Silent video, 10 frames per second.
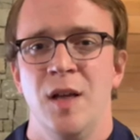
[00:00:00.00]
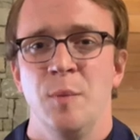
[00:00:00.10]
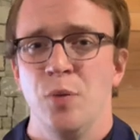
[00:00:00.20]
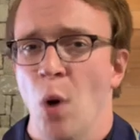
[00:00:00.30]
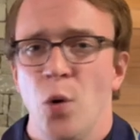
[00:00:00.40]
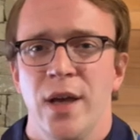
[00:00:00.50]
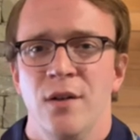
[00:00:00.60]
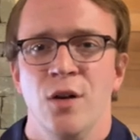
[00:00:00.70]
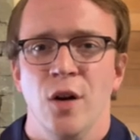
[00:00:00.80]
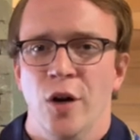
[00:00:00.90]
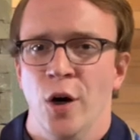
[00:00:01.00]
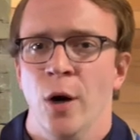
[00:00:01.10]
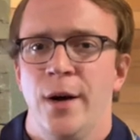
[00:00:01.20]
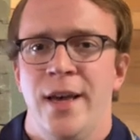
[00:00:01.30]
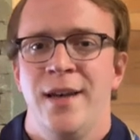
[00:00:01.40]
broken,
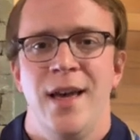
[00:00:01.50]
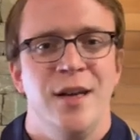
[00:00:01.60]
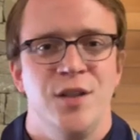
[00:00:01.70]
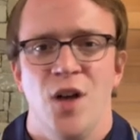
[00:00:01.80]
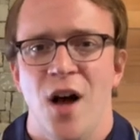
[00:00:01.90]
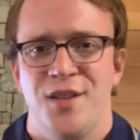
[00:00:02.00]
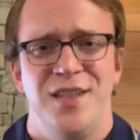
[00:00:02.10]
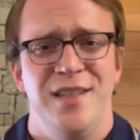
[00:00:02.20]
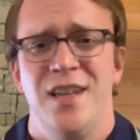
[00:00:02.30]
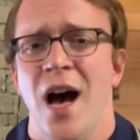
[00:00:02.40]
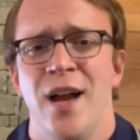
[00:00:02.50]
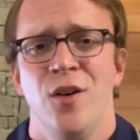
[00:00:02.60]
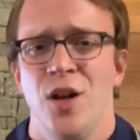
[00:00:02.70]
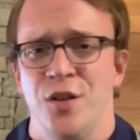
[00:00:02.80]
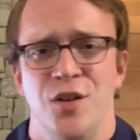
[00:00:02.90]
hurting, exhausted,
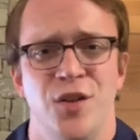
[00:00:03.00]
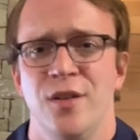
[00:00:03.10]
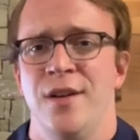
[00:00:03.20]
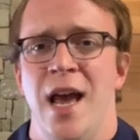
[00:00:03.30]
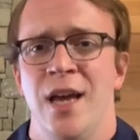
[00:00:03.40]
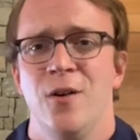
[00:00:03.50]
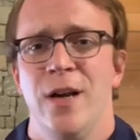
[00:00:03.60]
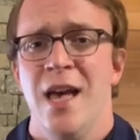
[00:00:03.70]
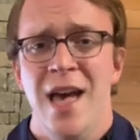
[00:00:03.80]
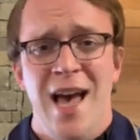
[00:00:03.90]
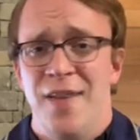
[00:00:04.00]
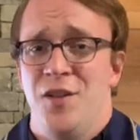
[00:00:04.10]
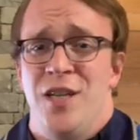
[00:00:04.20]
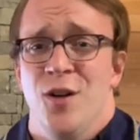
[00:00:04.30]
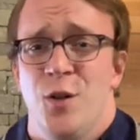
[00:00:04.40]
tired, uncertain, angry. And the
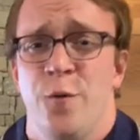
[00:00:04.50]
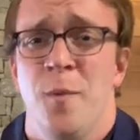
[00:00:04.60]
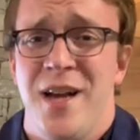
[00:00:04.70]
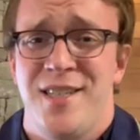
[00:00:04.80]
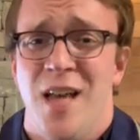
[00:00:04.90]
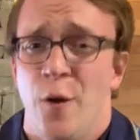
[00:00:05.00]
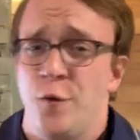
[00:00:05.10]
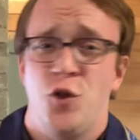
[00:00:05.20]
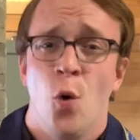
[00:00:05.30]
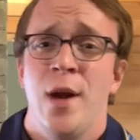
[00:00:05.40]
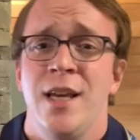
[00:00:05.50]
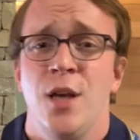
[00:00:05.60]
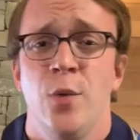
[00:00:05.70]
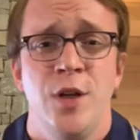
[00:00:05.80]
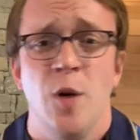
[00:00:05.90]
tears are for myself, joining
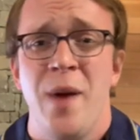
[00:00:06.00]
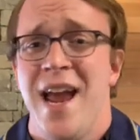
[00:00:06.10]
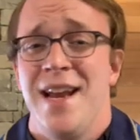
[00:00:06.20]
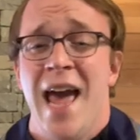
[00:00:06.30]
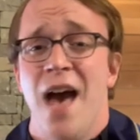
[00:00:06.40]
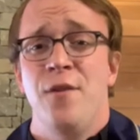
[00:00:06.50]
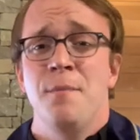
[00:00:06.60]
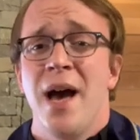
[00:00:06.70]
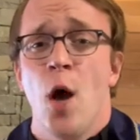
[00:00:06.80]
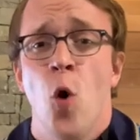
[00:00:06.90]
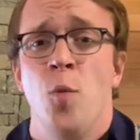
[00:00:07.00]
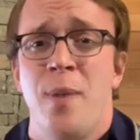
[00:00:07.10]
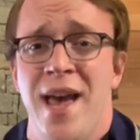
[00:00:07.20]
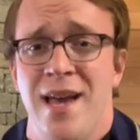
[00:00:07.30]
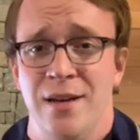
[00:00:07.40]
you in your pain, having my own
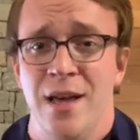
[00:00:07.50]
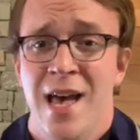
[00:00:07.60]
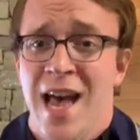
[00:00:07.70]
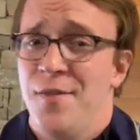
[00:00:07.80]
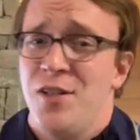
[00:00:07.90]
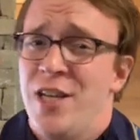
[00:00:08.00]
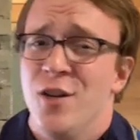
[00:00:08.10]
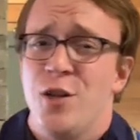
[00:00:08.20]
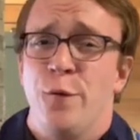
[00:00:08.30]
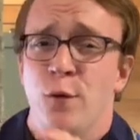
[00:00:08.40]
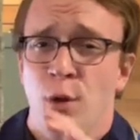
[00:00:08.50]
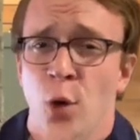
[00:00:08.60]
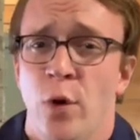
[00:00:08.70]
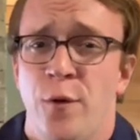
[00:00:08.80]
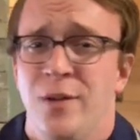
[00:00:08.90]
pain. And the tears are for
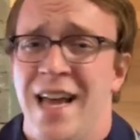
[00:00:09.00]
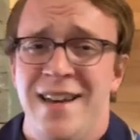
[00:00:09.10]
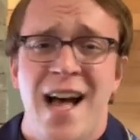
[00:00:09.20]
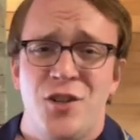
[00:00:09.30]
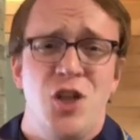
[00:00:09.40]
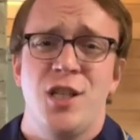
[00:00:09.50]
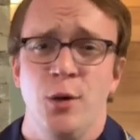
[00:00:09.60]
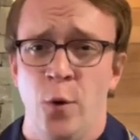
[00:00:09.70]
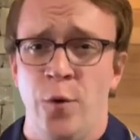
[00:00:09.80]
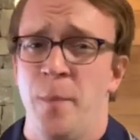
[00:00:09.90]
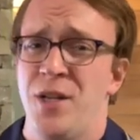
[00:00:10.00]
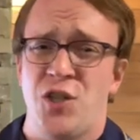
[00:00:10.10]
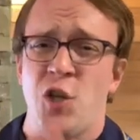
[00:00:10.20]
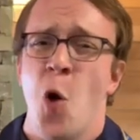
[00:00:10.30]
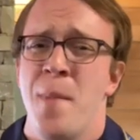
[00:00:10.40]
Louisville, and not just Louisville, but
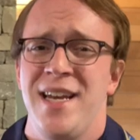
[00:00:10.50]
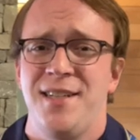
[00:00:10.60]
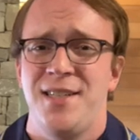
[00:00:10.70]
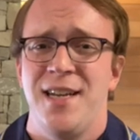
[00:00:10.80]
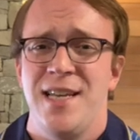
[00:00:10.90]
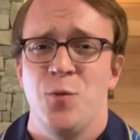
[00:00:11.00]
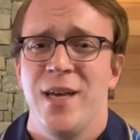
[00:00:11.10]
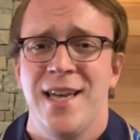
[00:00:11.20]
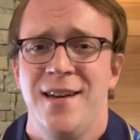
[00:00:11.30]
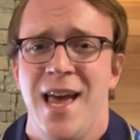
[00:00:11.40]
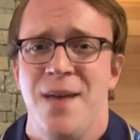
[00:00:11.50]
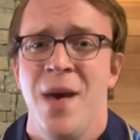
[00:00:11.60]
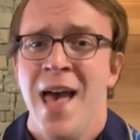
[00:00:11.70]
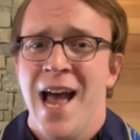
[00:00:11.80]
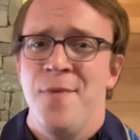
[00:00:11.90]
so many cities we could name.
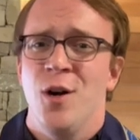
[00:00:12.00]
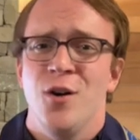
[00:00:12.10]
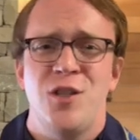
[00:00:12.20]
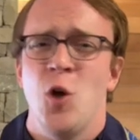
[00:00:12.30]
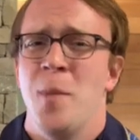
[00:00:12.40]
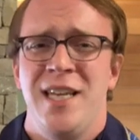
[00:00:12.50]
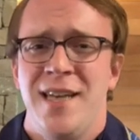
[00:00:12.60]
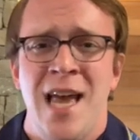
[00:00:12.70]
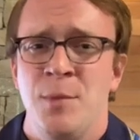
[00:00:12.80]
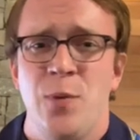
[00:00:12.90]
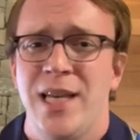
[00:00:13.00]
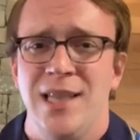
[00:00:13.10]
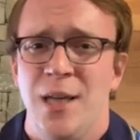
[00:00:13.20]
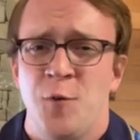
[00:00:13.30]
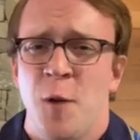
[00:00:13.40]
And there are so many names we could
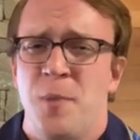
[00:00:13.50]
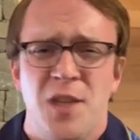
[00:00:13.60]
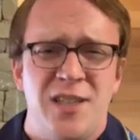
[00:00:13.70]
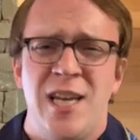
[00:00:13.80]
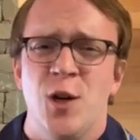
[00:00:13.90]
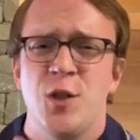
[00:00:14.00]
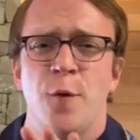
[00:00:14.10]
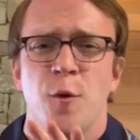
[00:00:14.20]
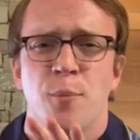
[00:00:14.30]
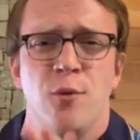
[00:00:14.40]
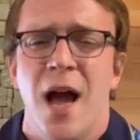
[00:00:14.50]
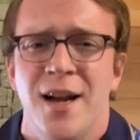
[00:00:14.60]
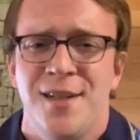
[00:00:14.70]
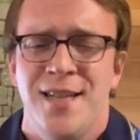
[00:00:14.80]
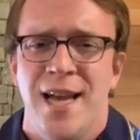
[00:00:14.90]
lift up, but the tears are for
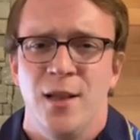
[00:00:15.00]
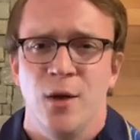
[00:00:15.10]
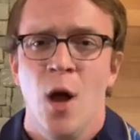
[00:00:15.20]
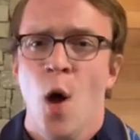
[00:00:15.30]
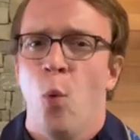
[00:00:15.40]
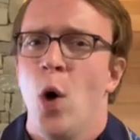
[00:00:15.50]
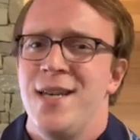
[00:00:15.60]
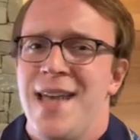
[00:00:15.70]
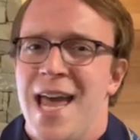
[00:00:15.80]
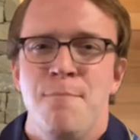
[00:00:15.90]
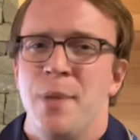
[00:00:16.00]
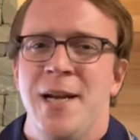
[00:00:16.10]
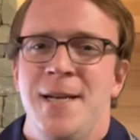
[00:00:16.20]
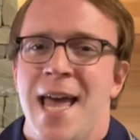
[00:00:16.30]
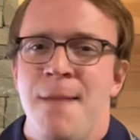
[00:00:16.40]
Breonna Taylor. One name,
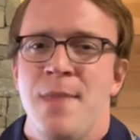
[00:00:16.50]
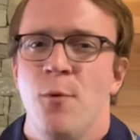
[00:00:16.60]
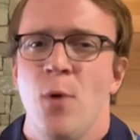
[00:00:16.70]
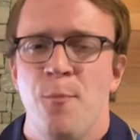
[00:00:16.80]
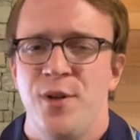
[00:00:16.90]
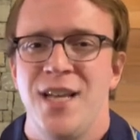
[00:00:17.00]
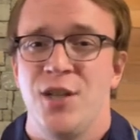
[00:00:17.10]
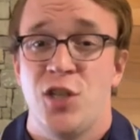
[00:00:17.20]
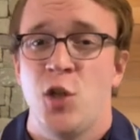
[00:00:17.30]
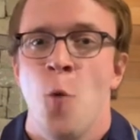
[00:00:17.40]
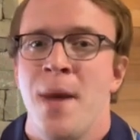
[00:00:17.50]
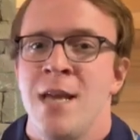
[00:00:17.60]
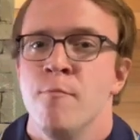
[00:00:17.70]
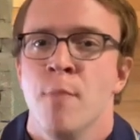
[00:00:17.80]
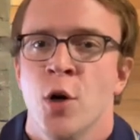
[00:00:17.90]
but a name that represents so
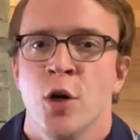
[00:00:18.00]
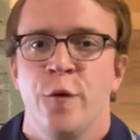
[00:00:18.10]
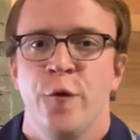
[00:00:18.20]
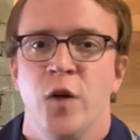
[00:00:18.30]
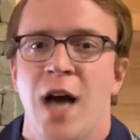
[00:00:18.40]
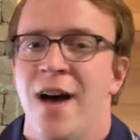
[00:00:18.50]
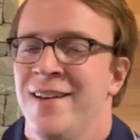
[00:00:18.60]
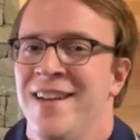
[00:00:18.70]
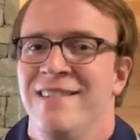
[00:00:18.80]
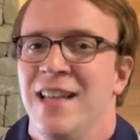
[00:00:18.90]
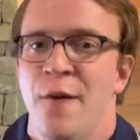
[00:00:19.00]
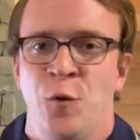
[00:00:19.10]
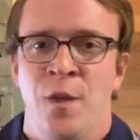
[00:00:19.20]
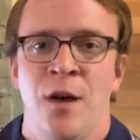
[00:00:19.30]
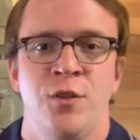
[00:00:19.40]
many murdered, forgotten, and left
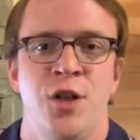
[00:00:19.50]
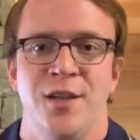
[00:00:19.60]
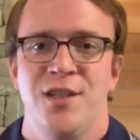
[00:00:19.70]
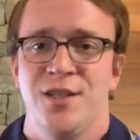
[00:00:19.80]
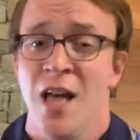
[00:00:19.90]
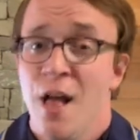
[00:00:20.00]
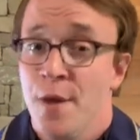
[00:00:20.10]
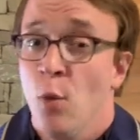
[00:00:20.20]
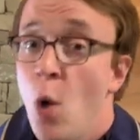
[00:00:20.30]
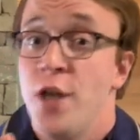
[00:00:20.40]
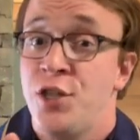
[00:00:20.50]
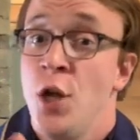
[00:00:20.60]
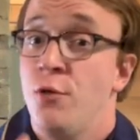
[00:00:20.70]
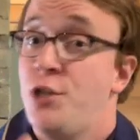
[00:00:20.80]
without justice. There was no